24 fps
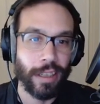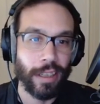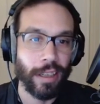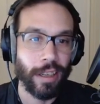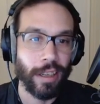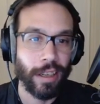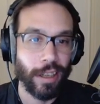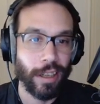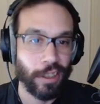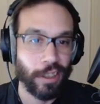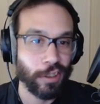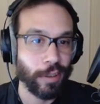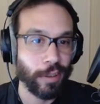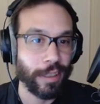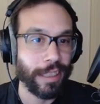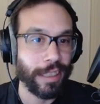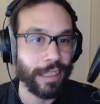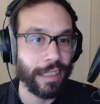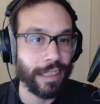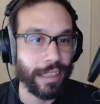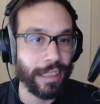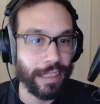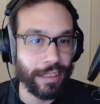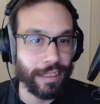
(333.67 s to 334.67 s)
Also, I
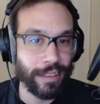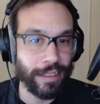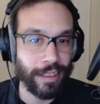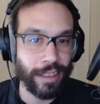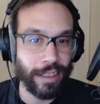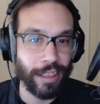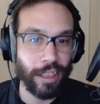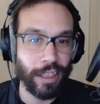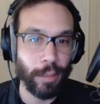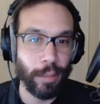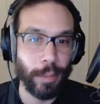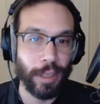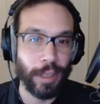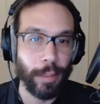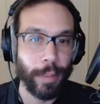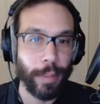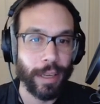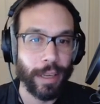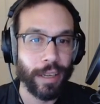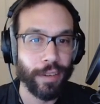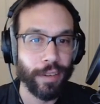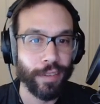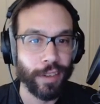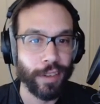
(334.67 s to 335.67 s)
didn't list it here, but the
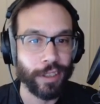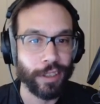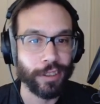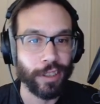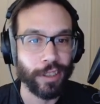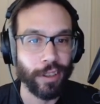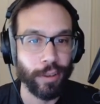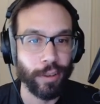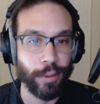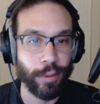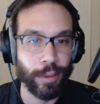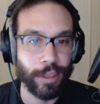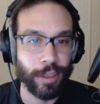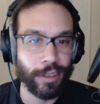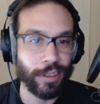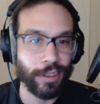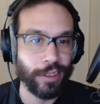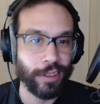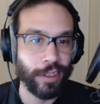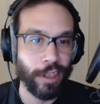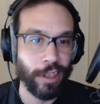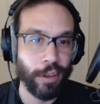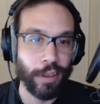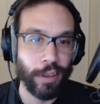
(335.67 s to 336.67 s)
Band of Frosted Thorns is
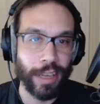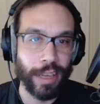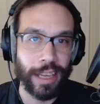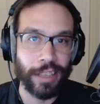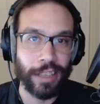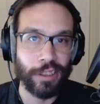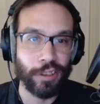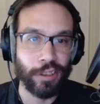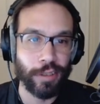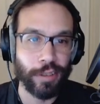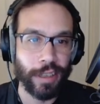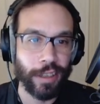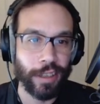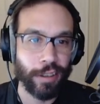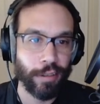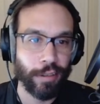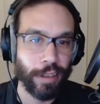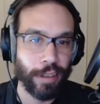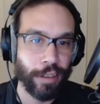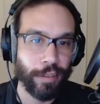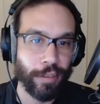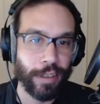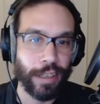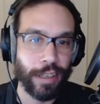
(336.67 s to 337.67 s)
an okay strength
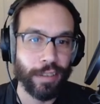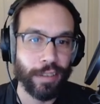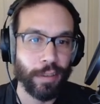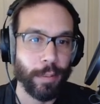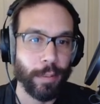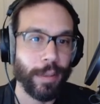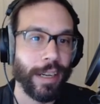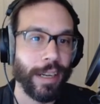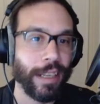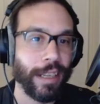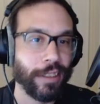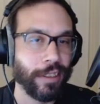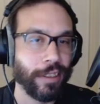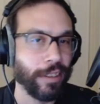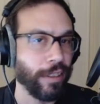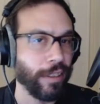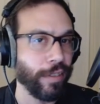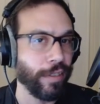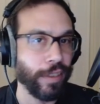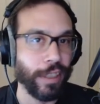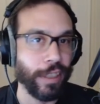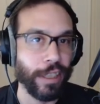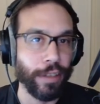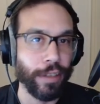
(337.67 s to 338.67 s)
crit ring from the Nexus if
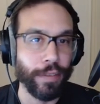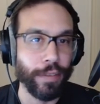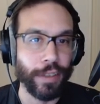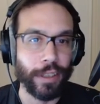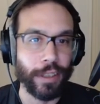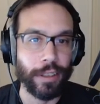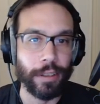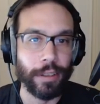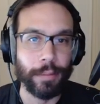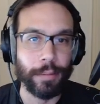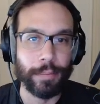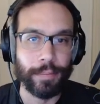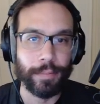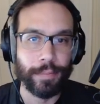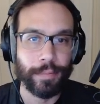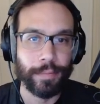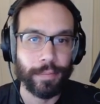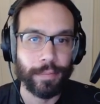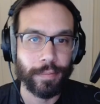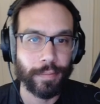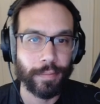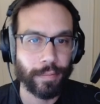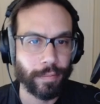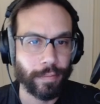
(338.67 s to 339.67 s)
you need a filler.
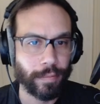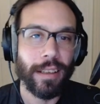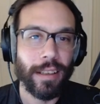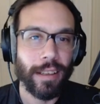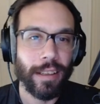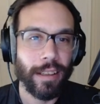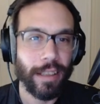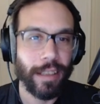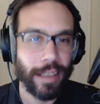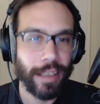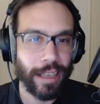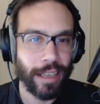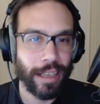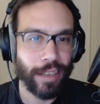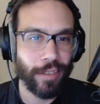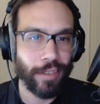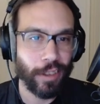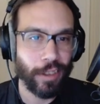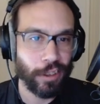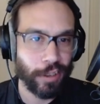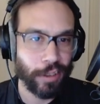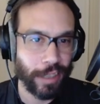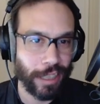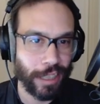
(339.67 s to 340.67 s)
The king of all
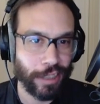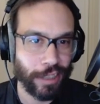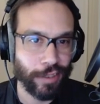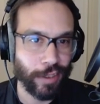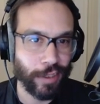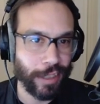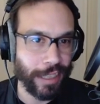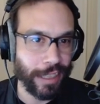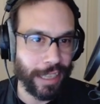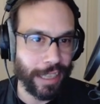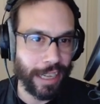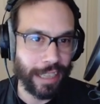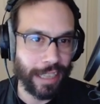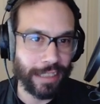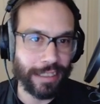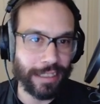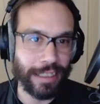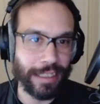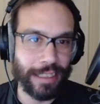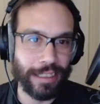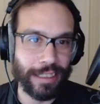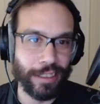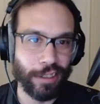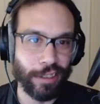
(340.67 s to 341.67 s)
trinkets for DKs
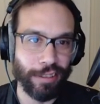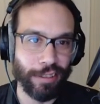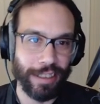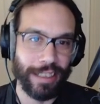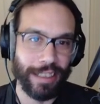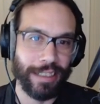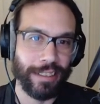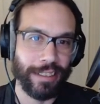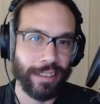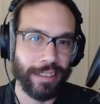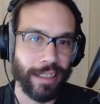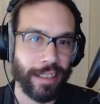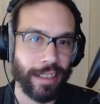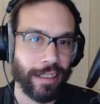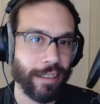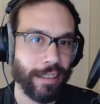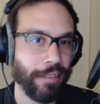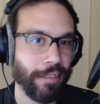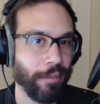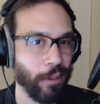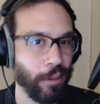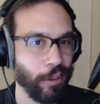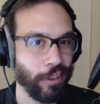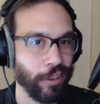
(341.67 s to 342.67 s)
is the Greatness deck.
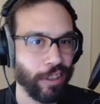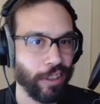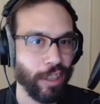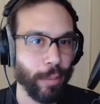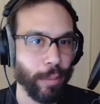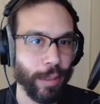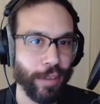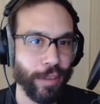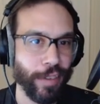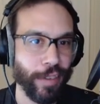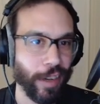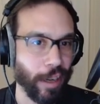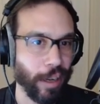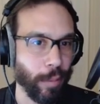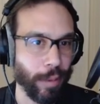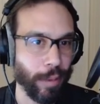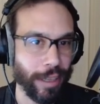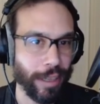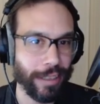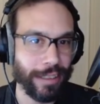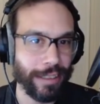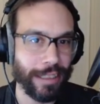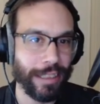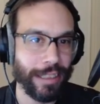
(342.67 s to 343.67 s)
This is going to be very
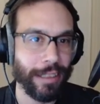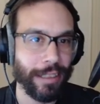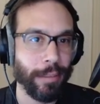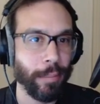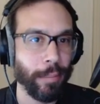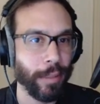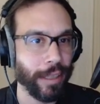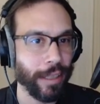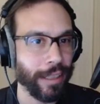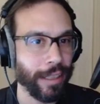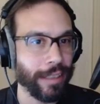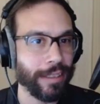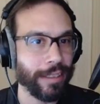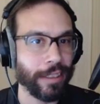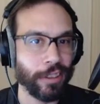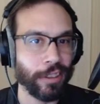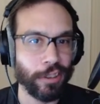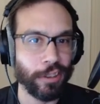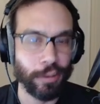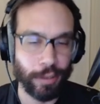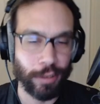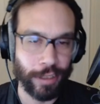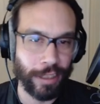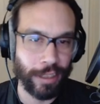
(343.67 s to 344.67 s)
pricey, but it is
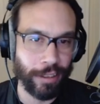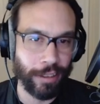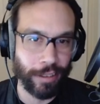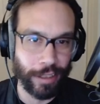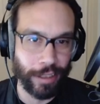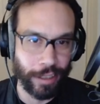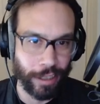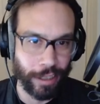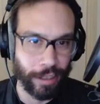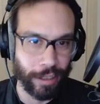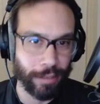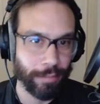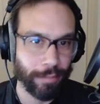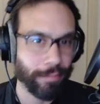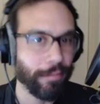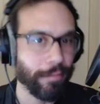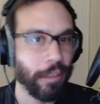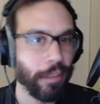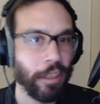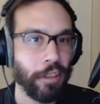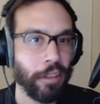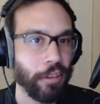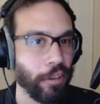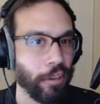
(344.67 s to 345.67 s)
extraordinarily good.
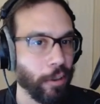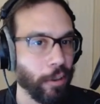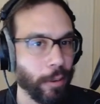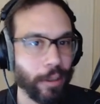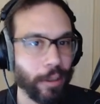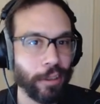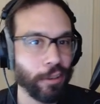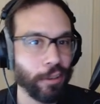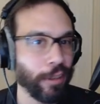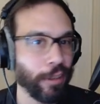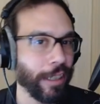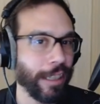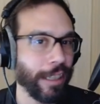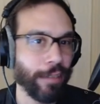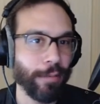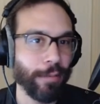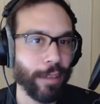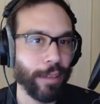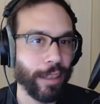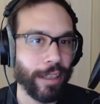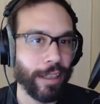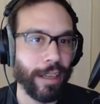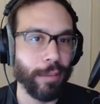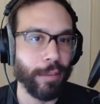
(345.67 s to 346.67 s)
No other trinket
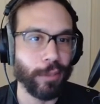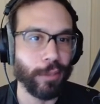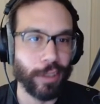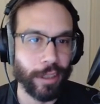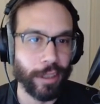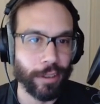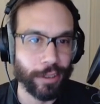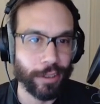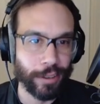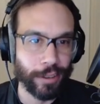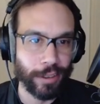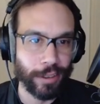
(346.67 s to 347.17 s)
really comes close.